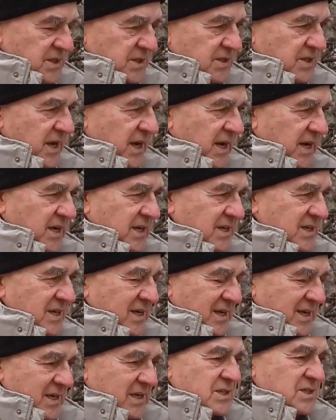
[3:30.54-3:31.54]
to take
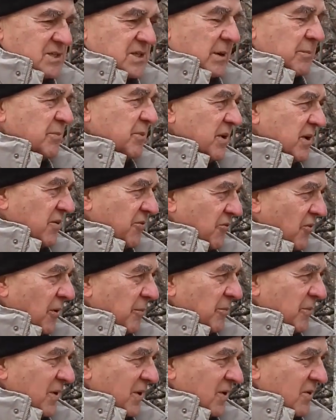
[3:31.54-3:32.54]
something
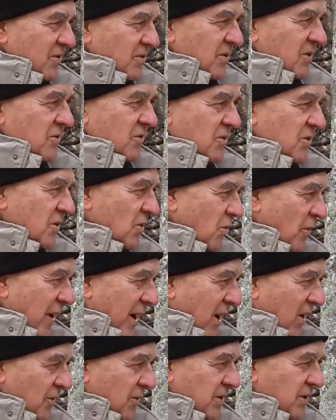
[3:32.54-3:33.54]
from the
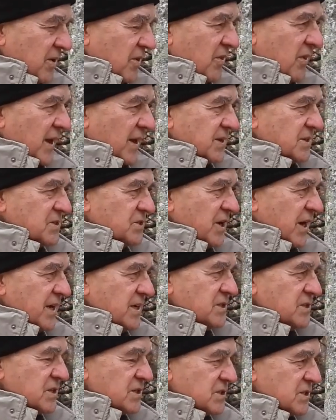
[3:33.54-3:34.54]
ground that
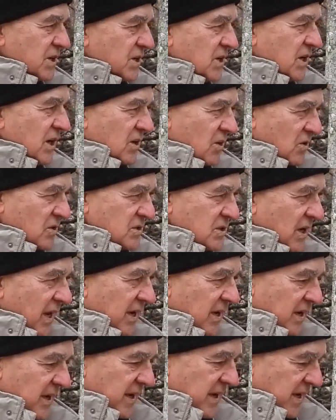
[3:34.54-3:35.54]
changes the color
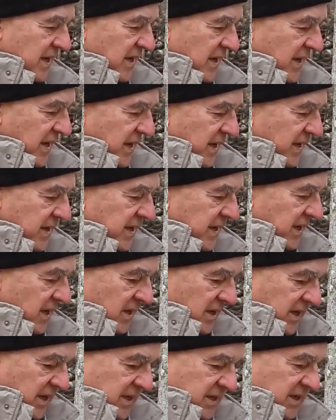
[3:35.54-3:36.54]
slightly, and
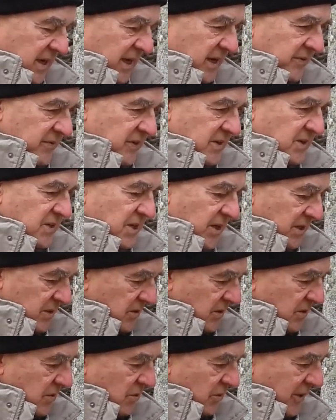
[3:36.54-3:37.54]
it'll get kind of a tint
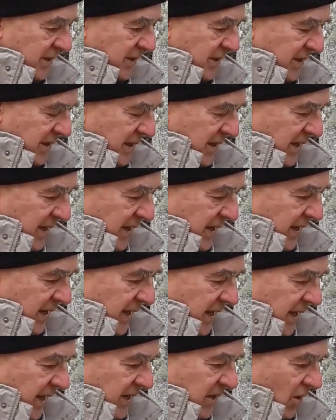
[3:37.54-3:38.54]
to it,
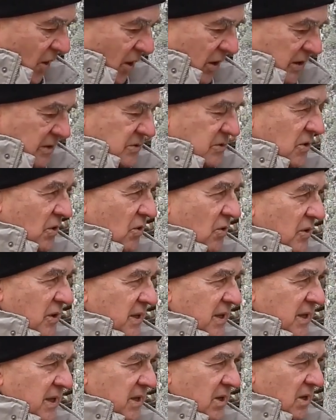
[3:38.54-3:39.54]
and also
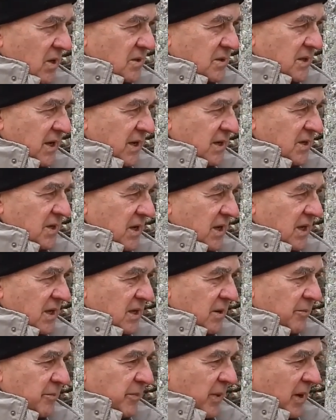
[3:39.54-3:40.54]
it'll tend to
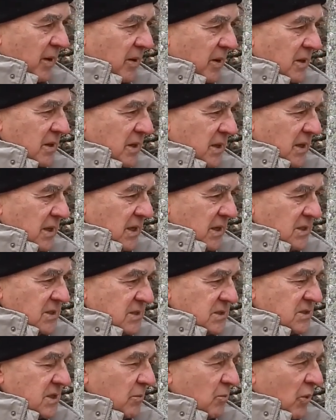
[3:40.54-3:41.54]
get a
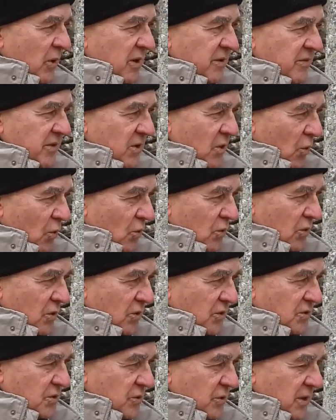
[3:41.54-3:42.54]
somewhat of an
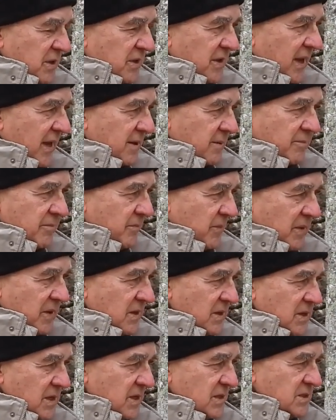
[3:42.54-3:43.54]
odor to it that
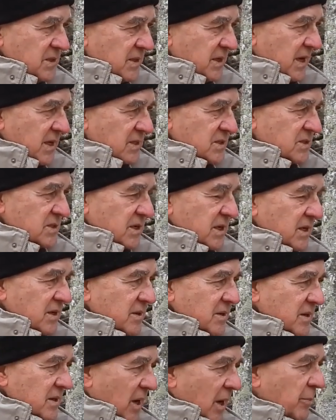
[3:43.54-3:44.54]
isn't as
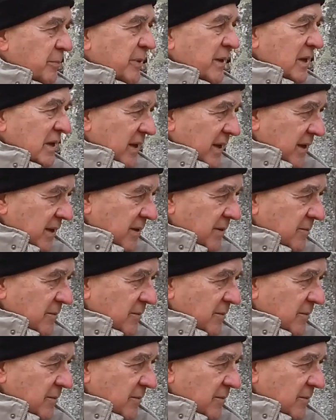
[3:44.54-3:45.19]
appealing